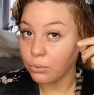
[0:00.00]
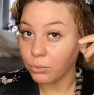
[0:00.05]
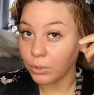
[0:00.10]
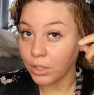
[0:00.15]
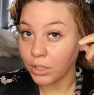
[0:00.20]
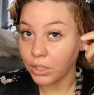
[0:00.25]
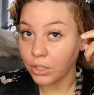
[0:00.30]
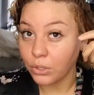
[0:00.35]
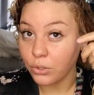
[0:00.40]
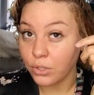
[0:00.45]

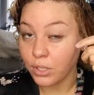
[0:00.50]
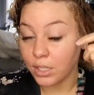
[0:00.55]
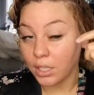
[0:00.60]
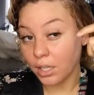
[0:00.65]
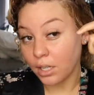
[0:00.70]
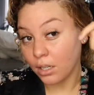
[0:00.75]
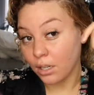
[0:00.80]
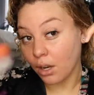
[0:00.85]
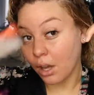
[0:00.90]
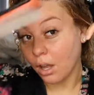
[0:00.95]
really used
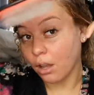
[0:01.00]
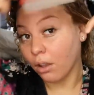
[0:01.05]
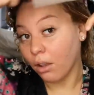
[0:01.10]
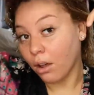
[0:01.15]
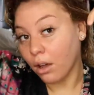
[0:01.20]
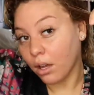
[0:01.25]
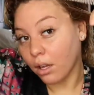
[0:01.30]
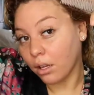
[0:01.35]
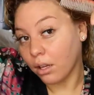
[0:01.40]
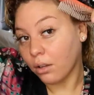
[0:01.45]
it in a
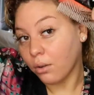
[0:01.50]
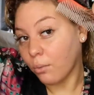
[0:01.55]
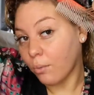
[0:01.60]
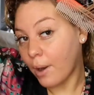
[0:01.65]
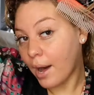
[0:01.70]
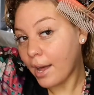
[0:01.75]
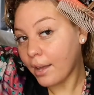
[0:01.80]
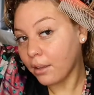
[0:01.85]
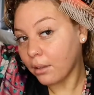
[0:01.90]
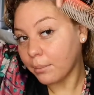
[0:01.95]
long
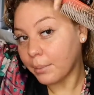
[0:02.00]
while